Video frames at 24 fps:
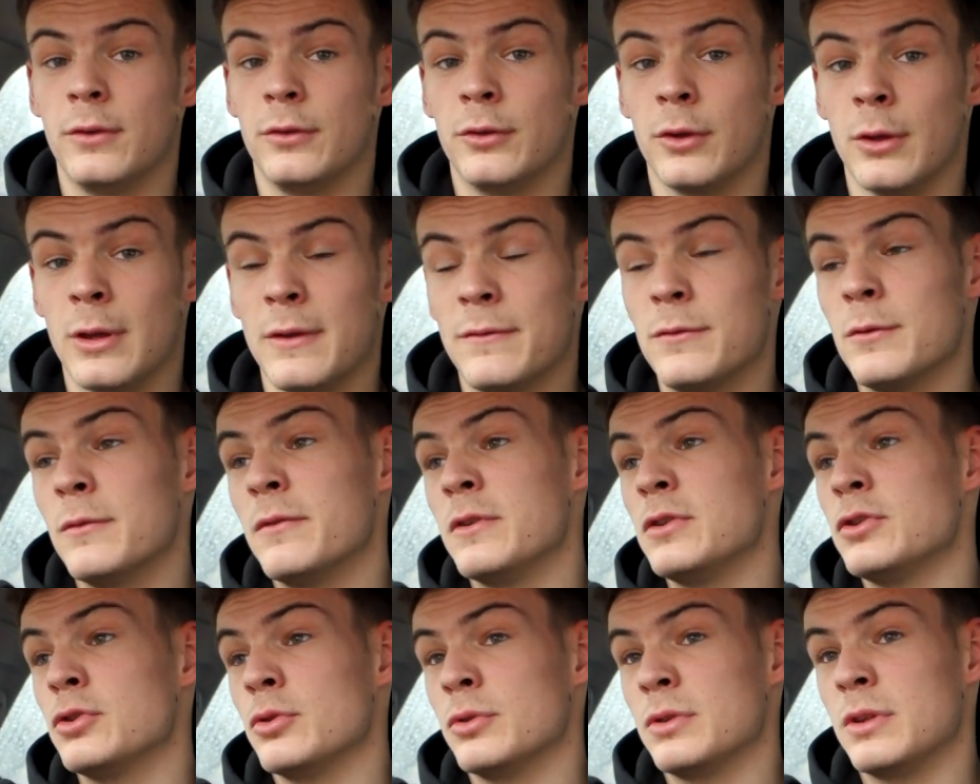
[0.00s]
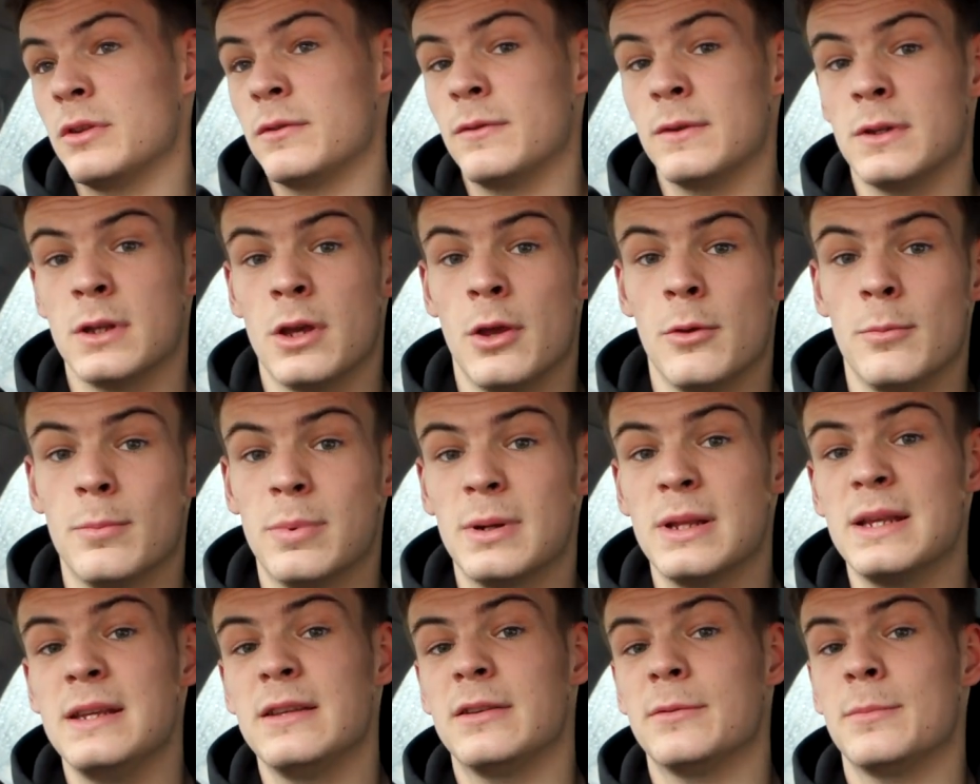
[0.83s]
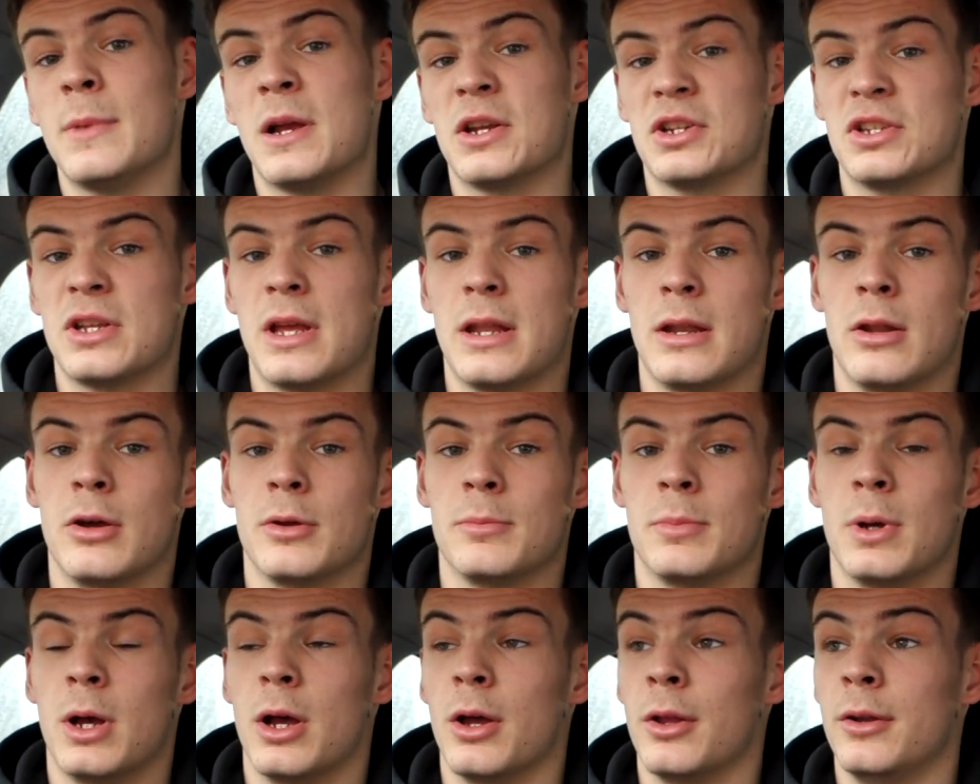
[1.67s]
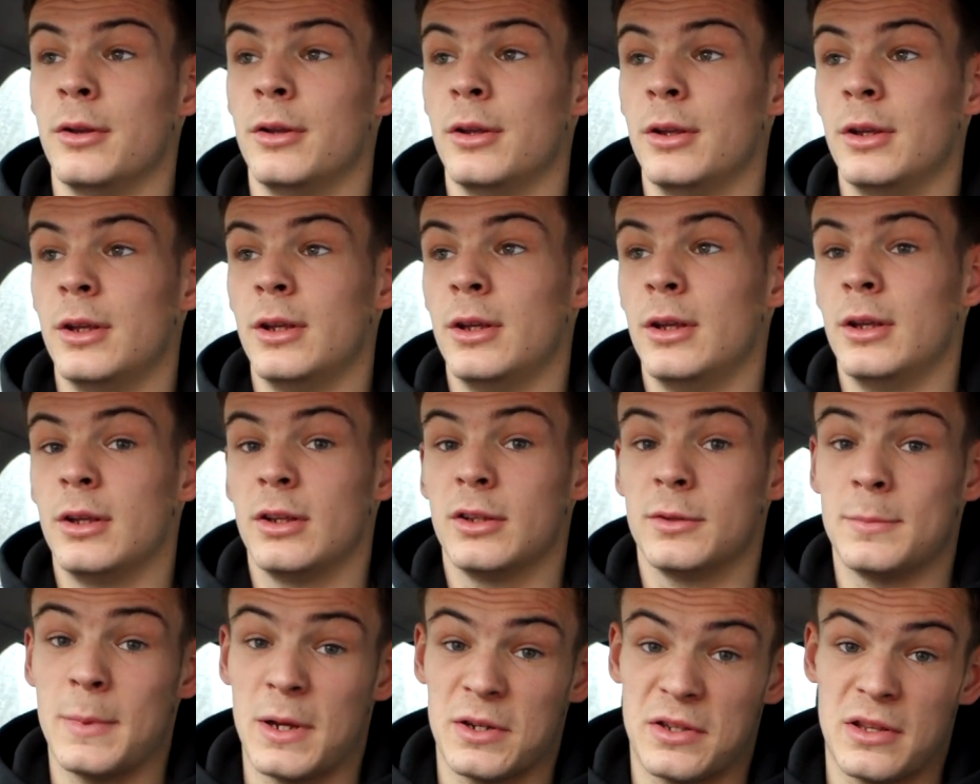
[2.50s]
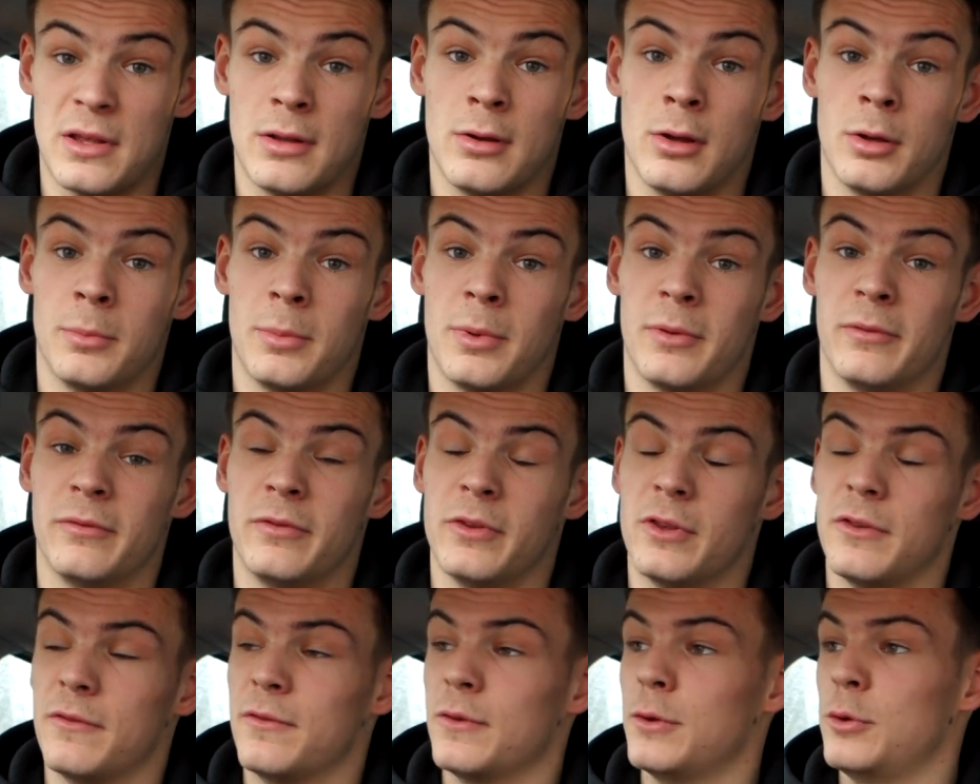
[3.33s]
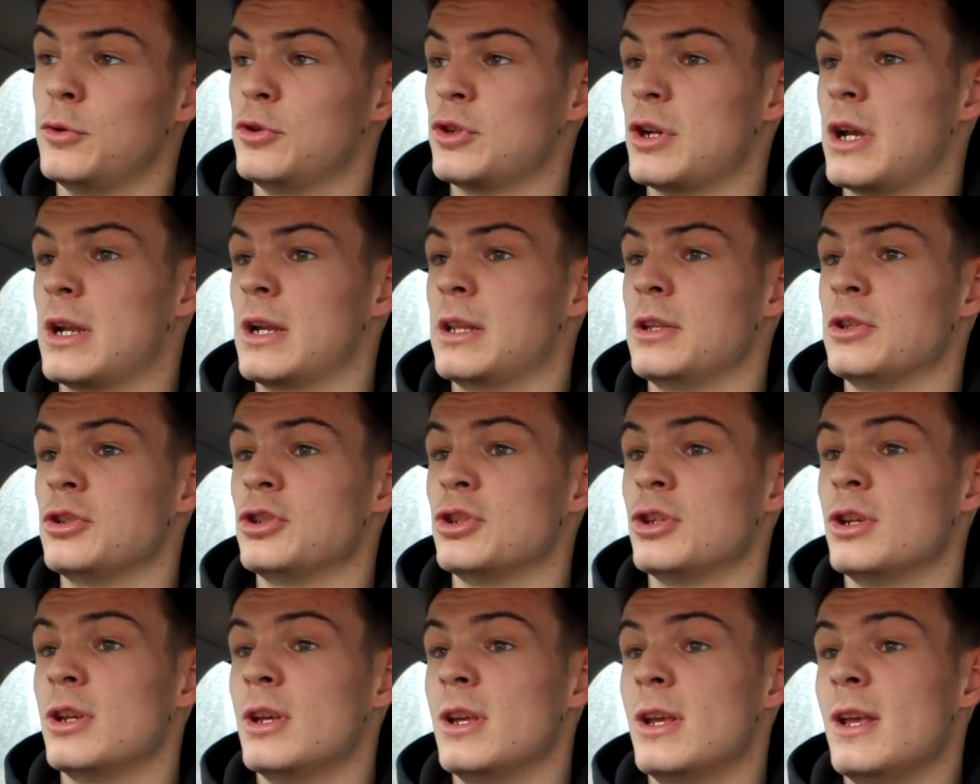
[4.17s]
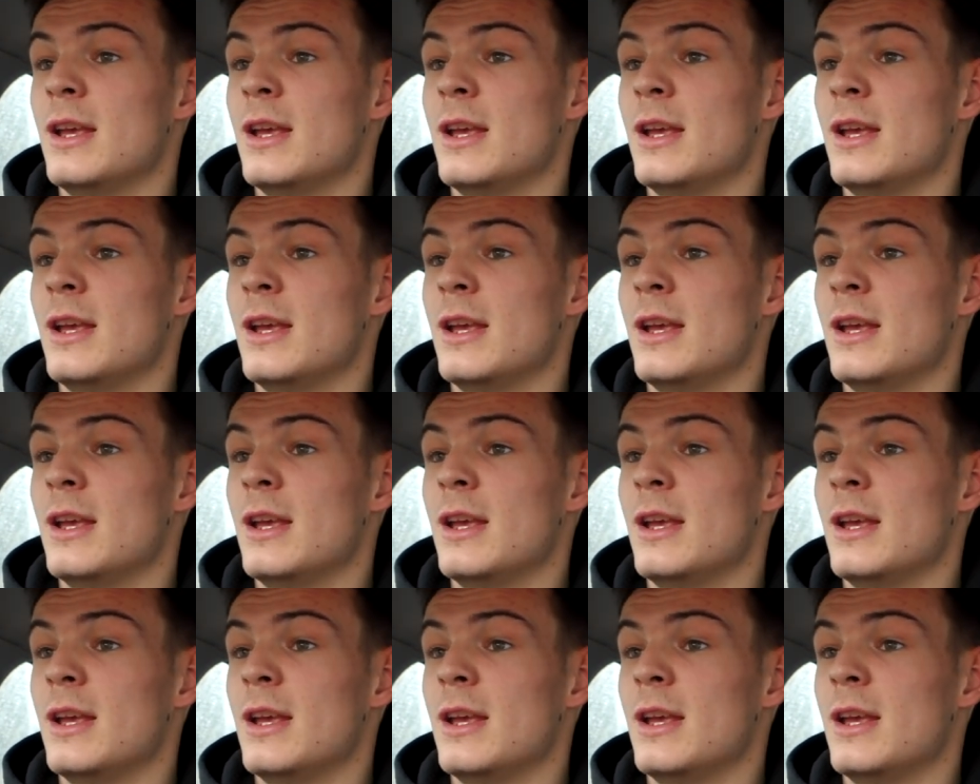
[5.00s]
So if you've enjoyed this video, please smash that like button. Smash that like button for the food challenge.